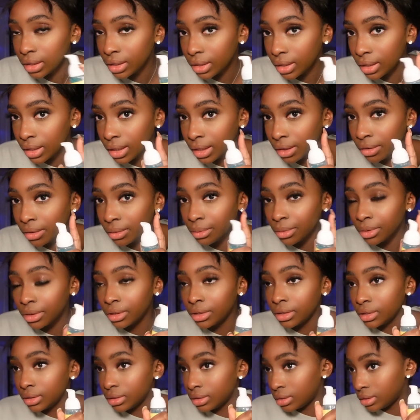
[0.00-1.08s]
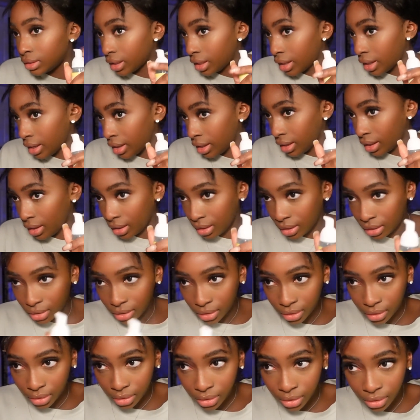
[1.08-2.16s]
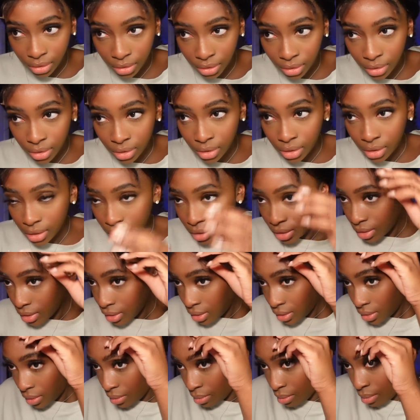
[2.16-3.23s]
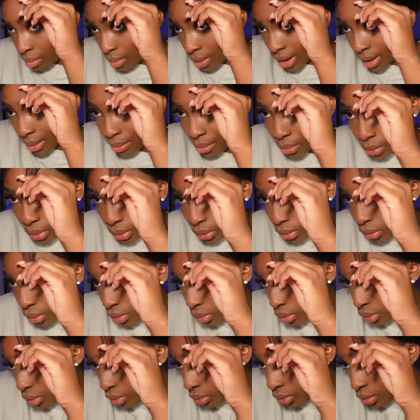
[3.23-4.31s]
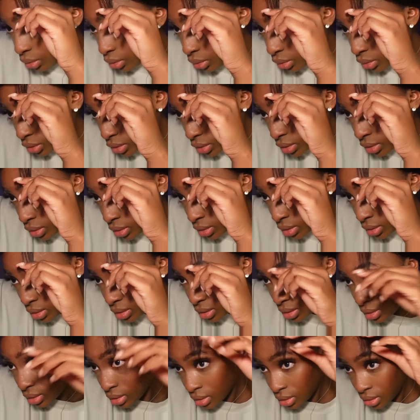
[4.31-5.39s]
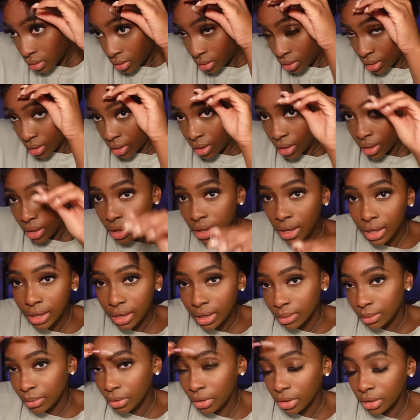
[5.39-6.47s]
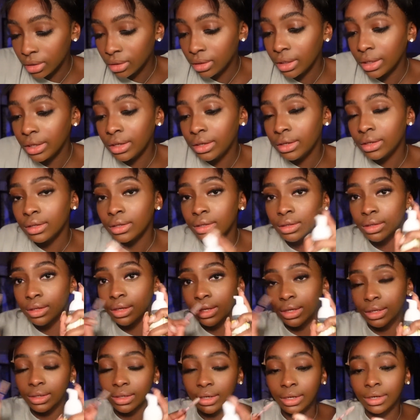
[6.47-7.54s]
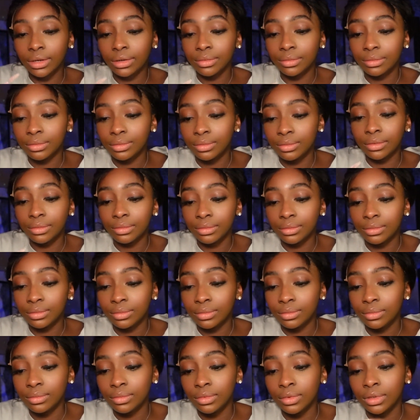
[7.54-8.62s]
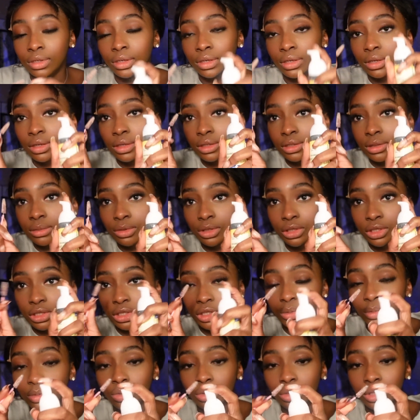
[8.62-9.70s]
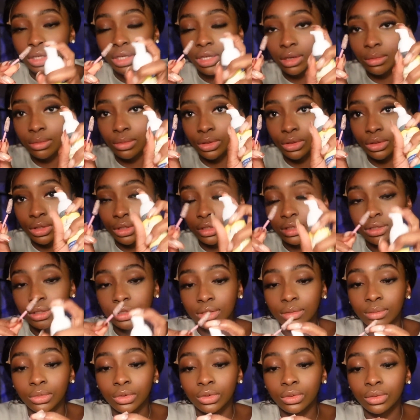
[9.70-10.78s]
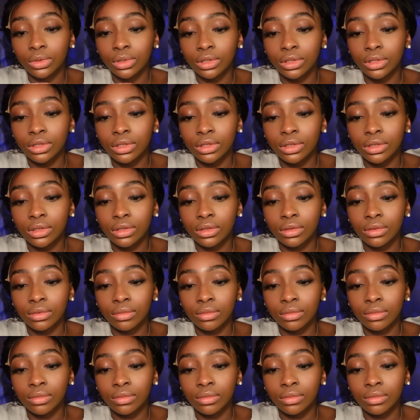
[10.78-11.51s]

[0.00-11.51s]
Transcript: now I'm gonna take my mousse and I'm gonna lay it down. So I'm using spoolie and I'm using some mousse.